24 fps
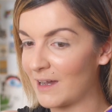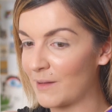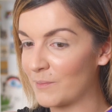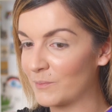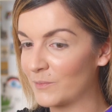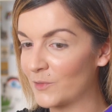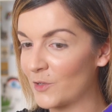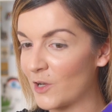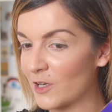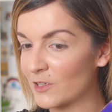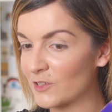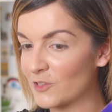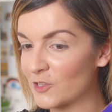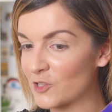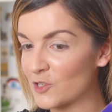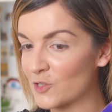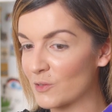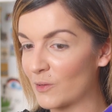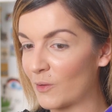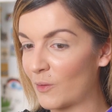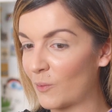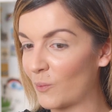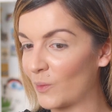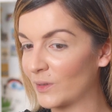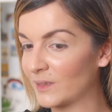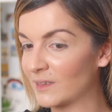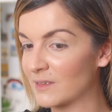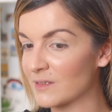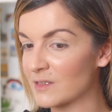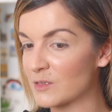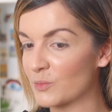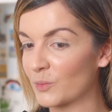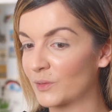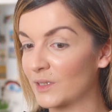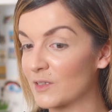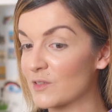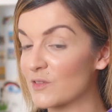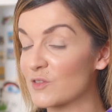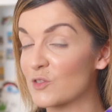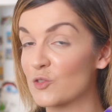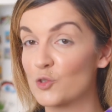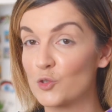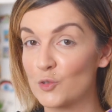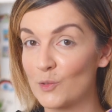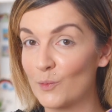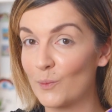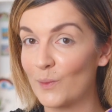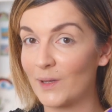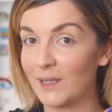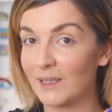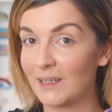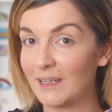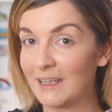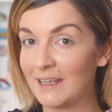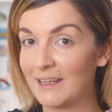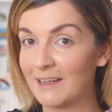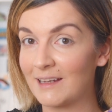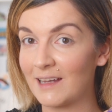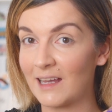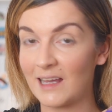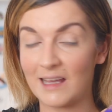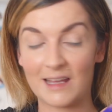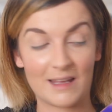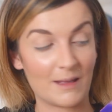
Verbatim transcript: I'm not sure what this one is doing here.